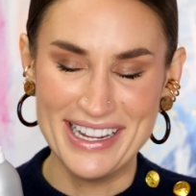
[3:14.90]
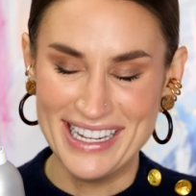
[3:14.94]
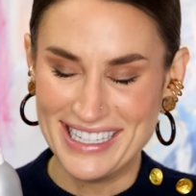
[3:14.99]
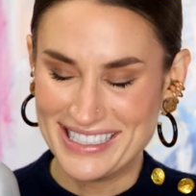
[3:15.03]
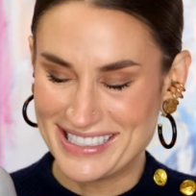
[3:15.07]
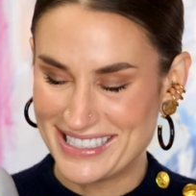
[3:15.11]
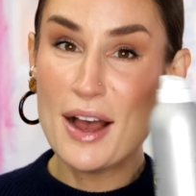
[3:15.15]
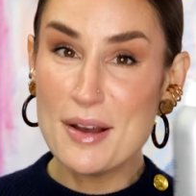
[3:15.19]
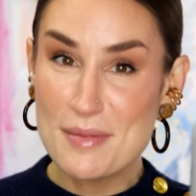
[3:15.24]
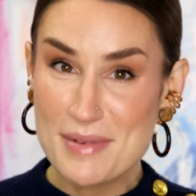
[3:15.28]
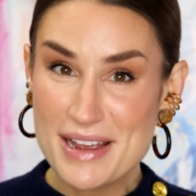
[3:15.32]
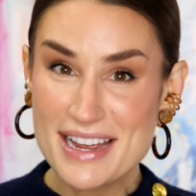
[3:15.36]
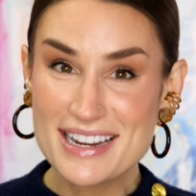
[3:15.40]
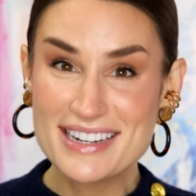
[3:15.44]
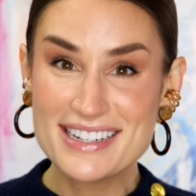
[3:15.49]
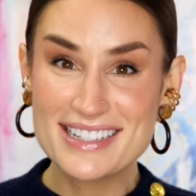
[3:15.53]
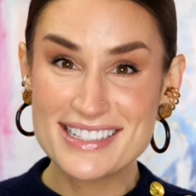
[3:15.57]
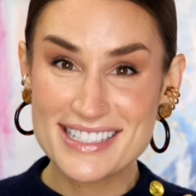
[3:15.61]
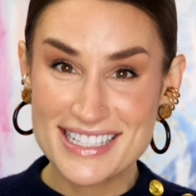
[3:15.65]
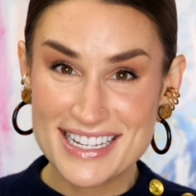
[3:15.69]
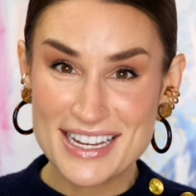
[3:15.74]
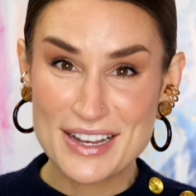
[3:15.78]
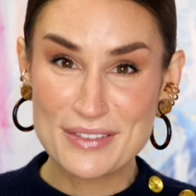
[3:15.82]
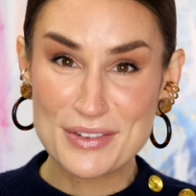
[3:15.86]
but
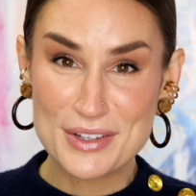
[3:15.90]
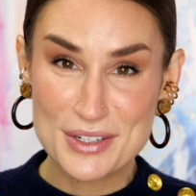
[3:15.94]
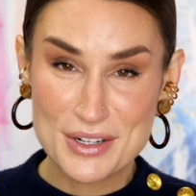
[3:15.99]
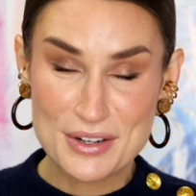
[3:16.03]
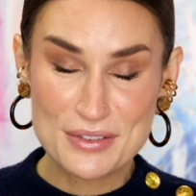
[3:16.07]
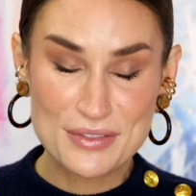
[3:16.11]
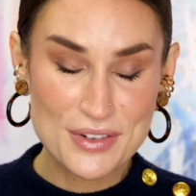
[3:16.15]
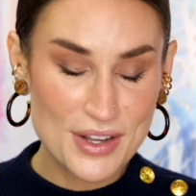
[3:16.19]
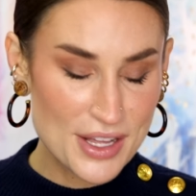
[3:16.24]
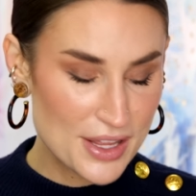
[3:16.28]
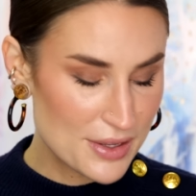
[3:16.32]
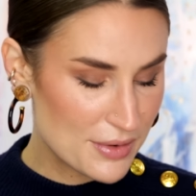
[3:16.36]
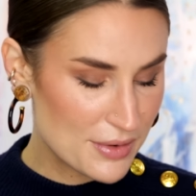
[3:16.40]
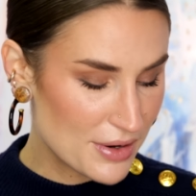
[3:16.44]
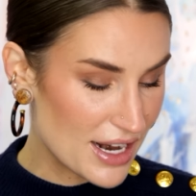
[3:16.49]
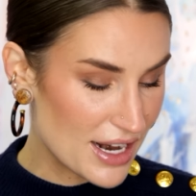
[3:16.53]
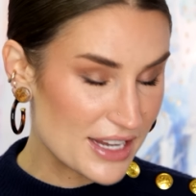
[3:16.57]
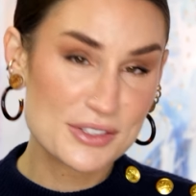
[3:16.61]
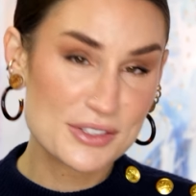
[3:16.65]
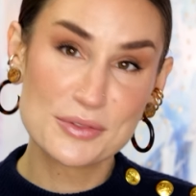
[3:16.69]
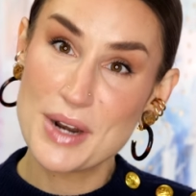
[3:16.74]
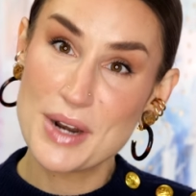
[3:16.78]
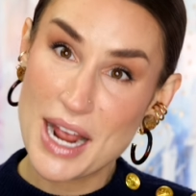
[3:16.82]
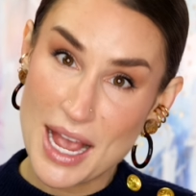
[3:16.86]
Amanda Z, if you don't follow her,
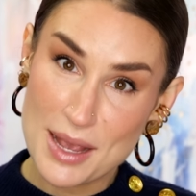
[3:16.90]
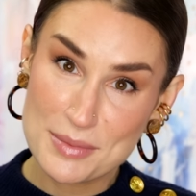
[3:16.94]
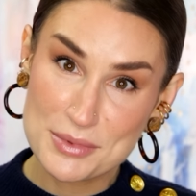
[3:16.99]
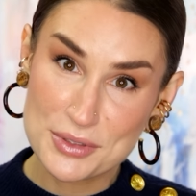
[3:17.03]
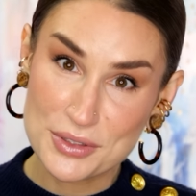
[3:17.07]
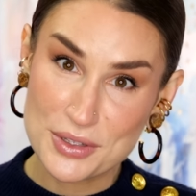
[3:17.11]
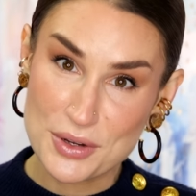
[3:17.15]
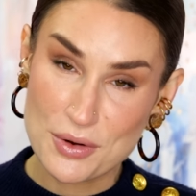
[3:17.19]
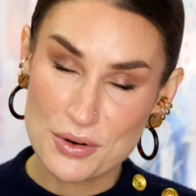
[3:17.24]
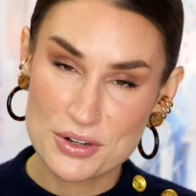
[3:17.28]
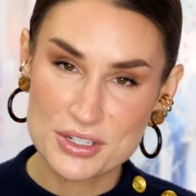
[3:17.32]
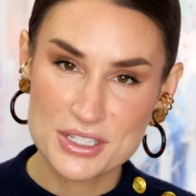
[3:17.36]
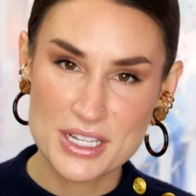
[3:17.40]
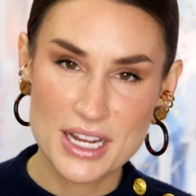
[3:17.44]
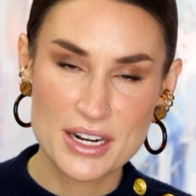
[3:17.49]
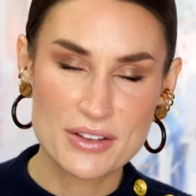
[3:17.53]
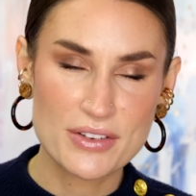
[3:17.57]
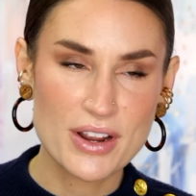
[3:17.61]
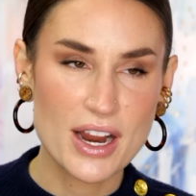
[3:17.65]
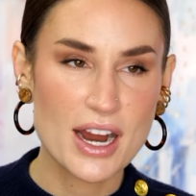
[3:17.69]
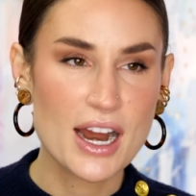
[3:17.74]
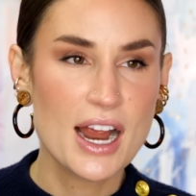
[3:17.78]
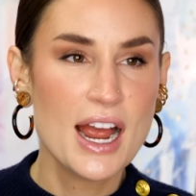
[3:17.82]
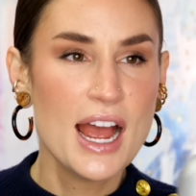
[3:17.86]
has an absolutely gorgeous head
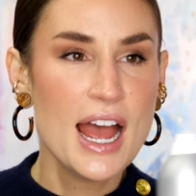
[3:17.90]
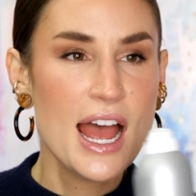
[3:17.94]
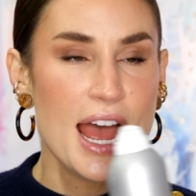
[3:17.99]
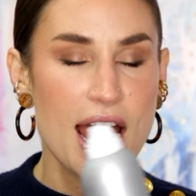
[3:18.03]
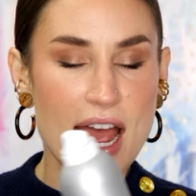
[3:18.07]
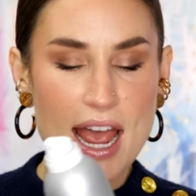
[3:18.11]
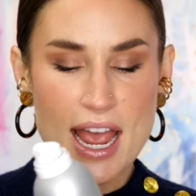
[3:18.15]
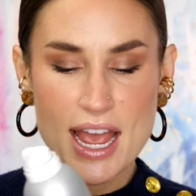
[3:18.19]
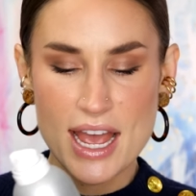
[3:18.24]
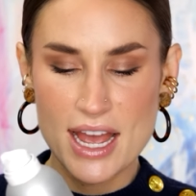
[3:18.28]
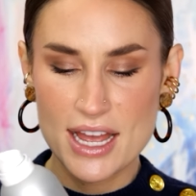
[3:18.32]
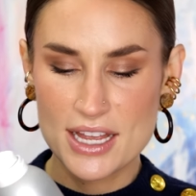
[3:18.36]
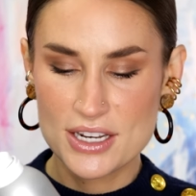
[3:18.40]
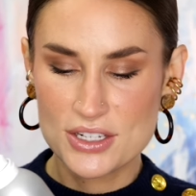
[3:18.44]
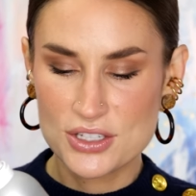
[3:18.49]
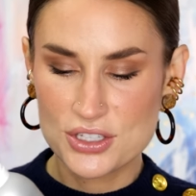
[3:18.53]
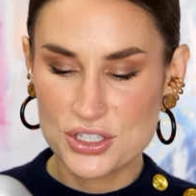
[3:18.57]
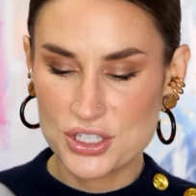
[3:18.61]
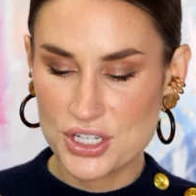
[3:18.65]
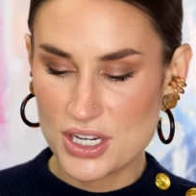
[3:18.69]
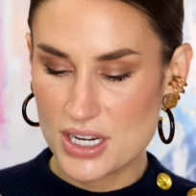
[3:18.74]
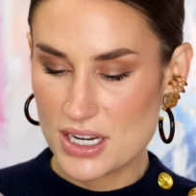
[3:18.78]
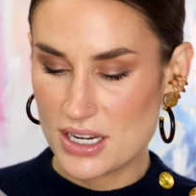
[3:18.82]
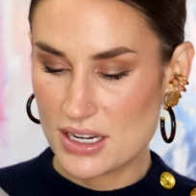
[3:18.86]
of hair and
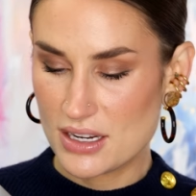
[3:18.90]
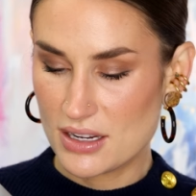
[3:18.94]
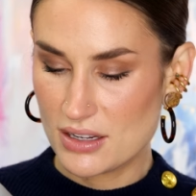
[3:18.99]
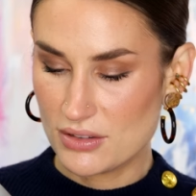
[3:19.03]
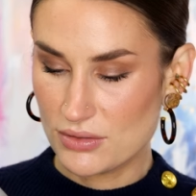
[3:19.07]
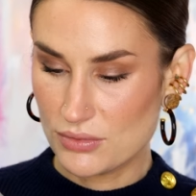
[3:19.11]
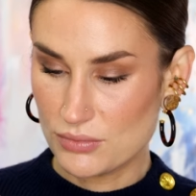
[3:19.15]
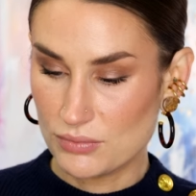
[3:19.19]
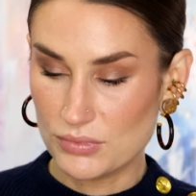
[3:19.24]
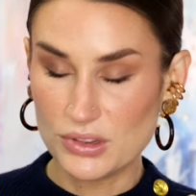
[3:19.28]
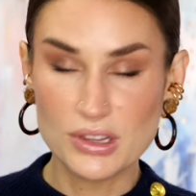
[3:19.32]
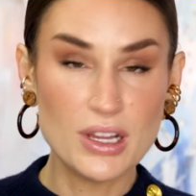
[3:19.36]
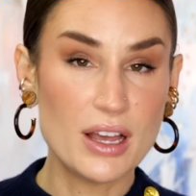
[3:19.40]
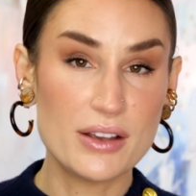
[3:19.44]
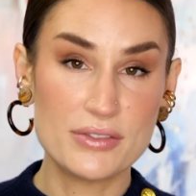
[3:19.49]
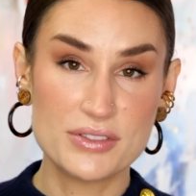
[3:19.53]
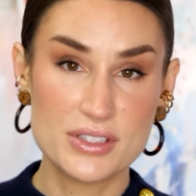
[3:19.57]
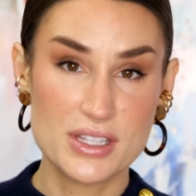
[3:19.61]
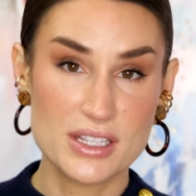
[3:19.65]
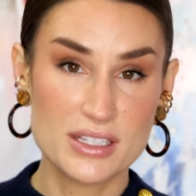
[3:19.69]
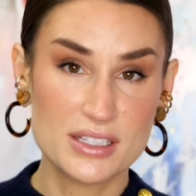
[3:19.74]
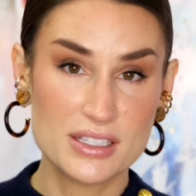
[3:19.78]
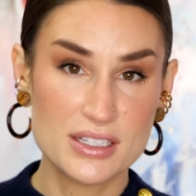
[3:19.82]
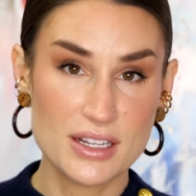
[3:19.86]
she
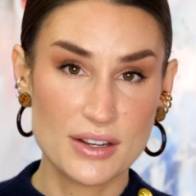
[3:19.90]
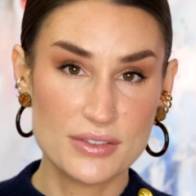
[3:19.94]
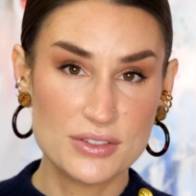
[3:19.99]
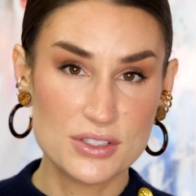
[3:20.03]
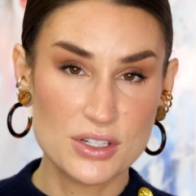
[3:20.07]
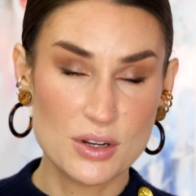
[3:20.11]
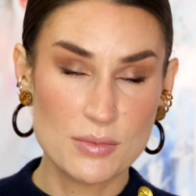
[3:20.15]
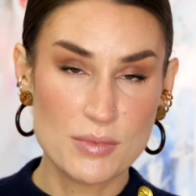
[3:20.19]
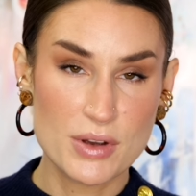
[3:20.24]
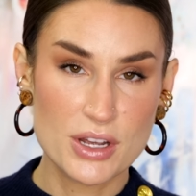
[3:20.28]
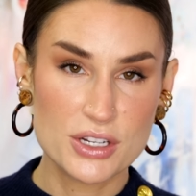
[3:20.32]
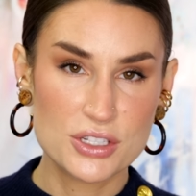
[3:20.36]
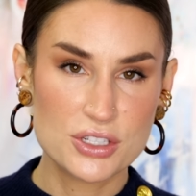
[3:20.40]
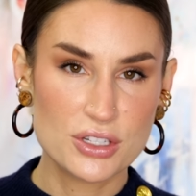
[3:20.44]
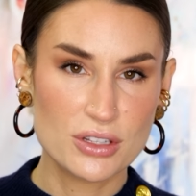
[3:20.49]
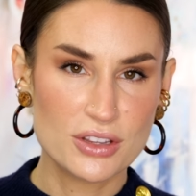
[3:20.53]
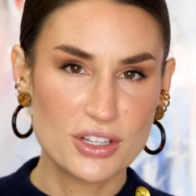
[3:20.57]
loves this stuff so much.